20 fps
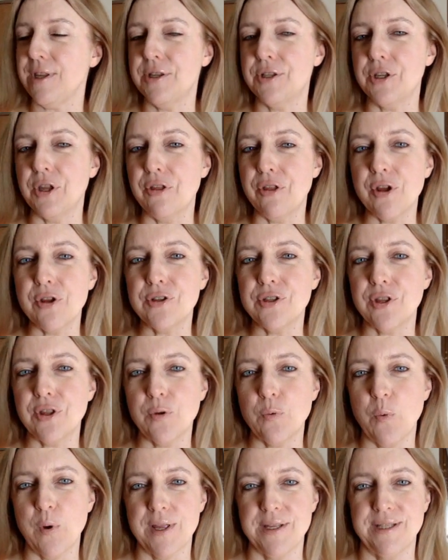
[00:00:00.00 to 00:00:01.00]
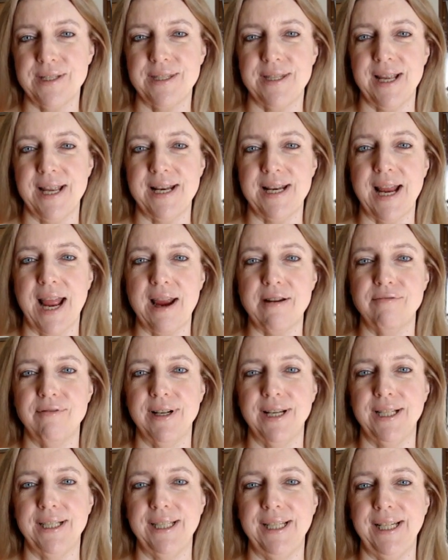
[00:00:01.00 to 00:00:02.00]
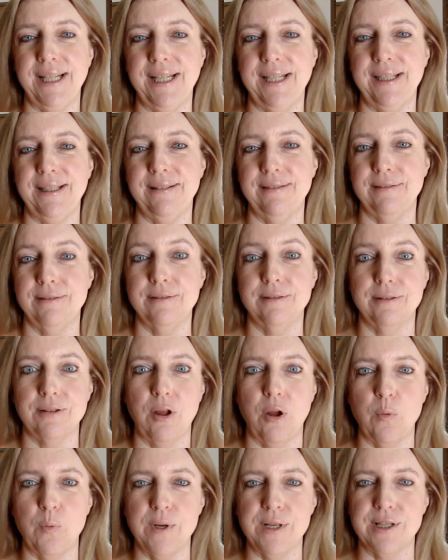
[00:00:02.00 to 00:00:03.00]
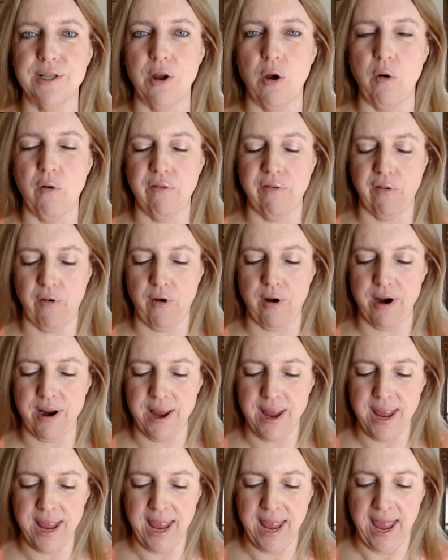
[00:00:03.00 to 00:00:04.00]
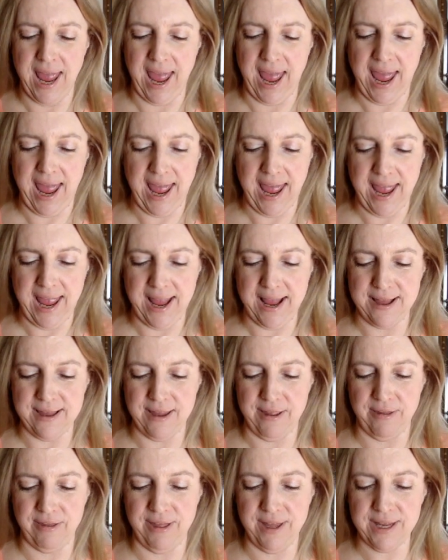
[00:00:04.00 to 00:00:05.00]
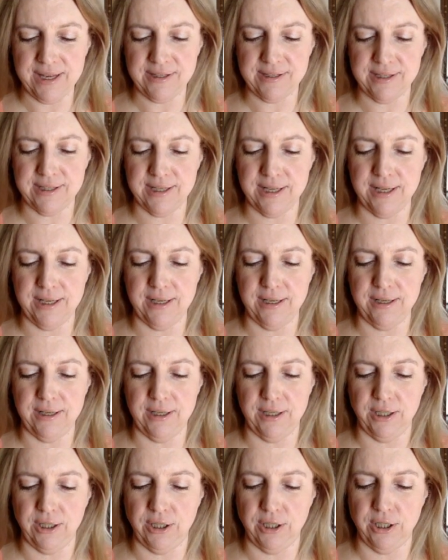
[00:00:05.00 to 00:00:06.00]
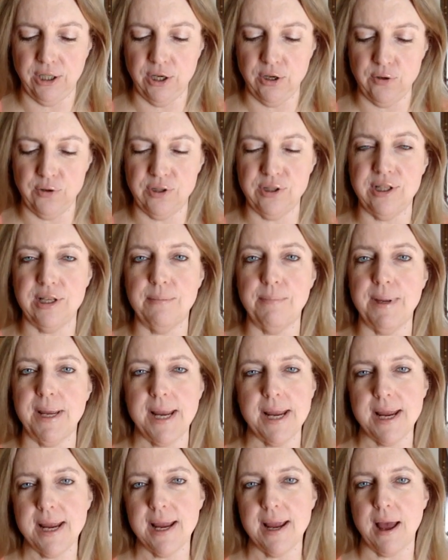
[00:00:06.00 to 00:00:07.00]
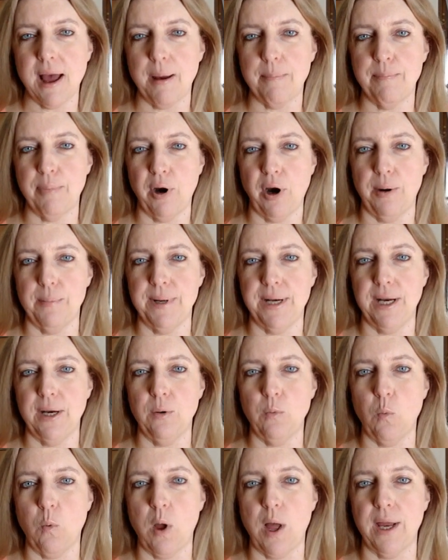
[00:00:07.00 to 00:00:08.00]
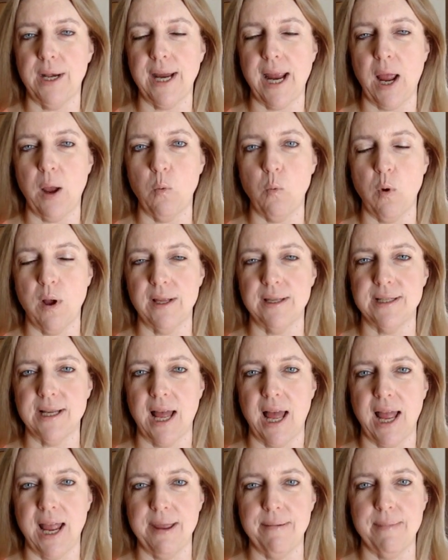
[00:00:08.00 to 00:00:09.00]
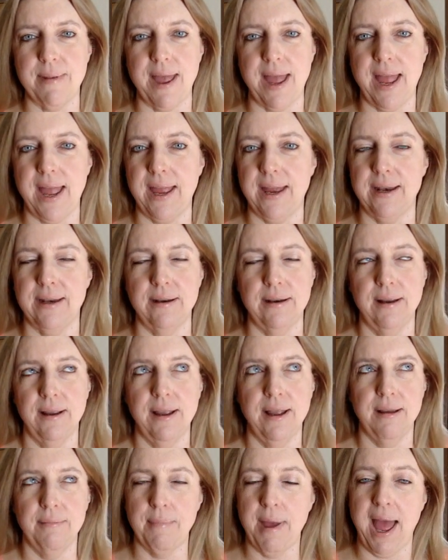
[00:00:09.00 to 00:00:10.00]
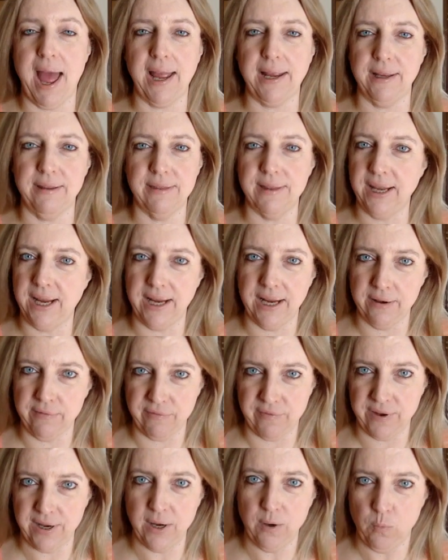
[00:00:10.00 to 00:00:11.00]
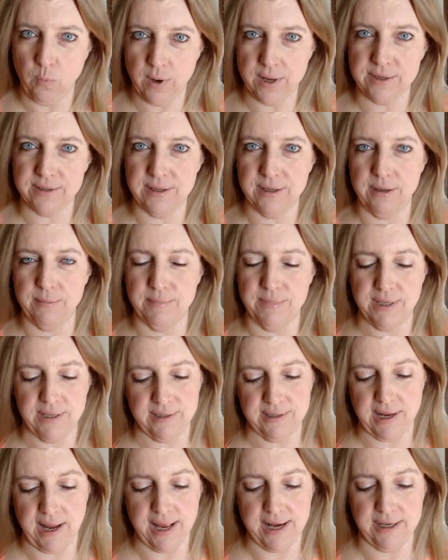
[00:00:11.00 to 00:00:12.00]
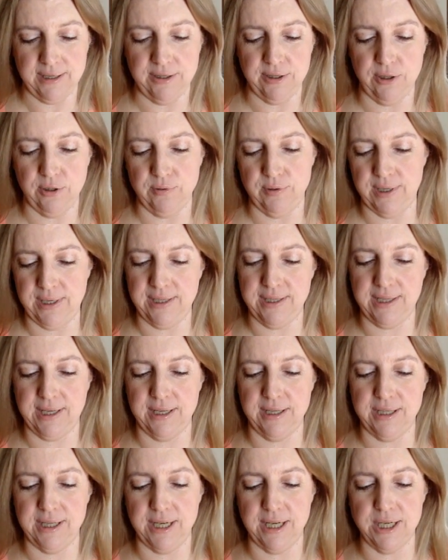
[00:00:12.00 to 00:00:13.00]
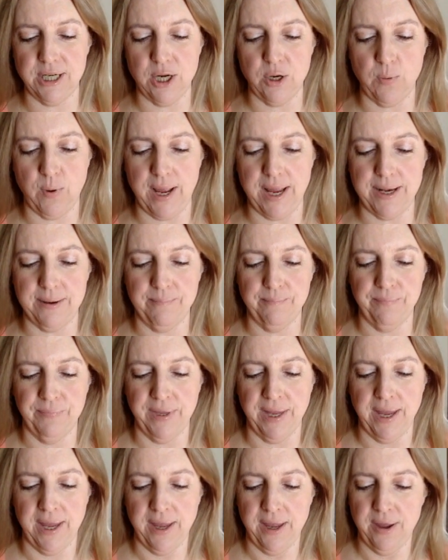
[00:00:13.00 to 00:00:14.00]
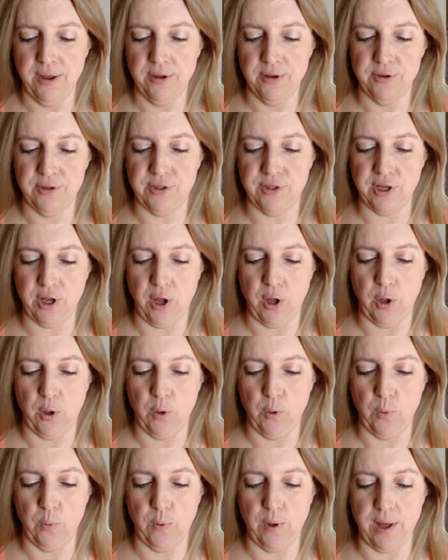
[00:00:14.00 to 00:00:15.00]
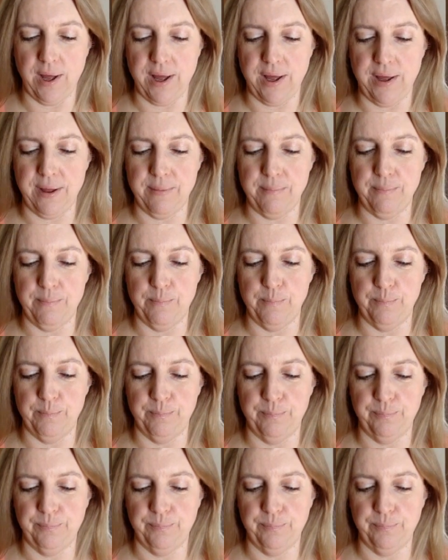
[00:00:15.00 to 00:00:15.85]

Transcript: so those are the ones that I really always go for. And this used to be a permanent one at one time and Mac and their infinite wisdom decided to discontinue it. So um,